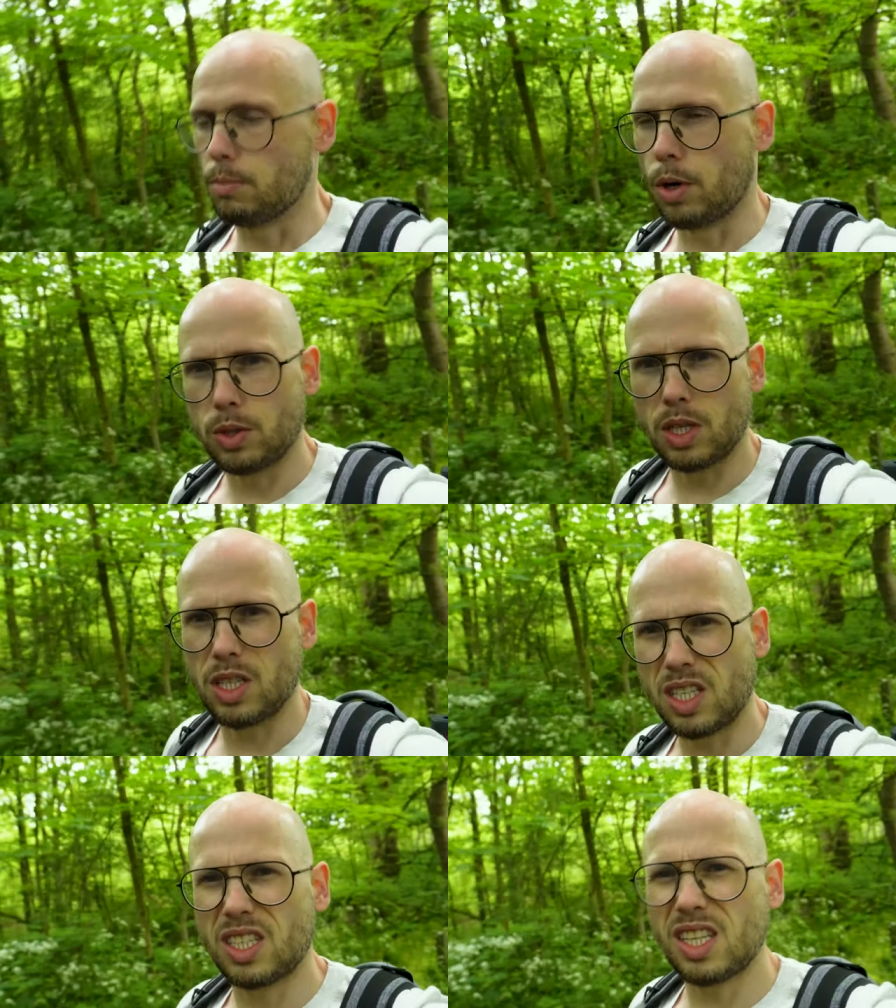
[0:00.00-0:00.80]

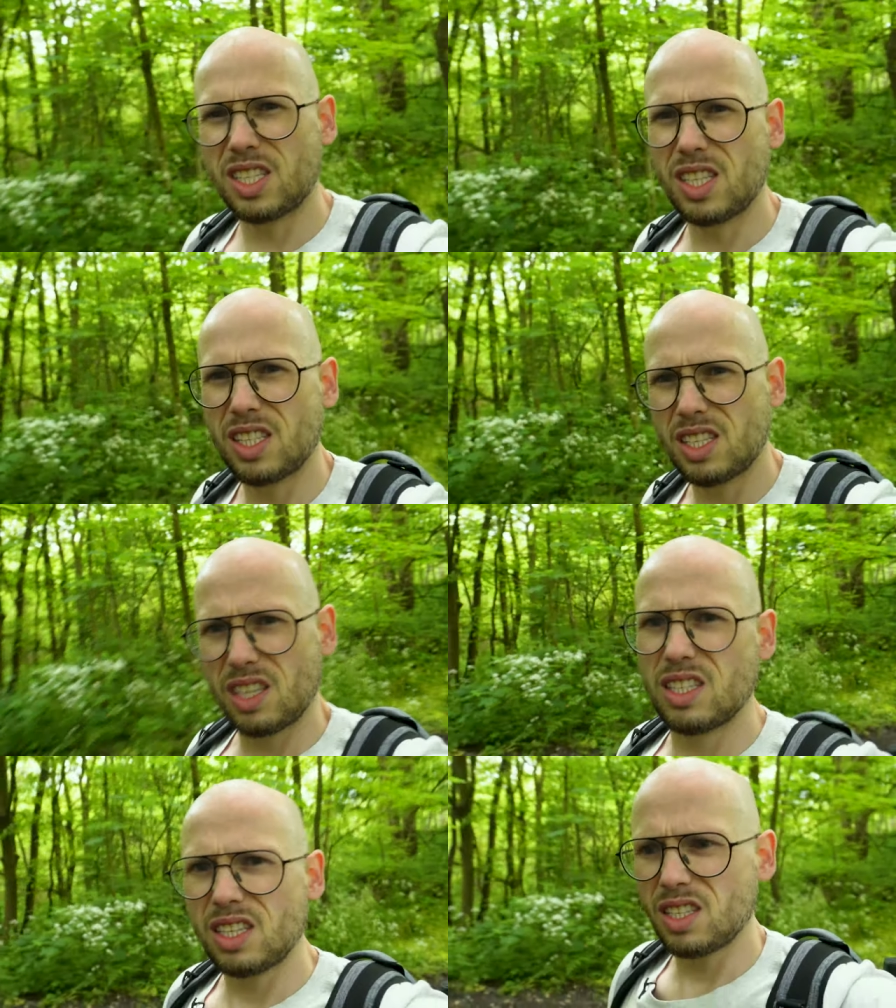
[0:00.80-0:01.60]

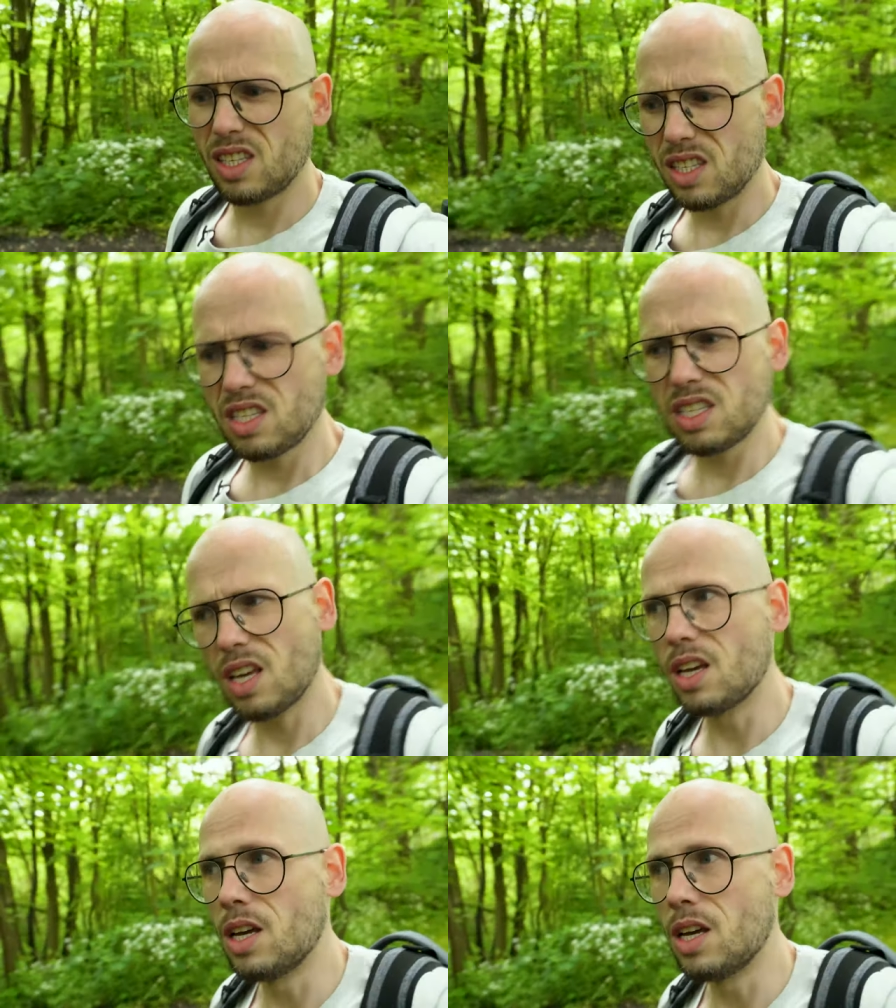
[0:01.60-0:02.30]
processes.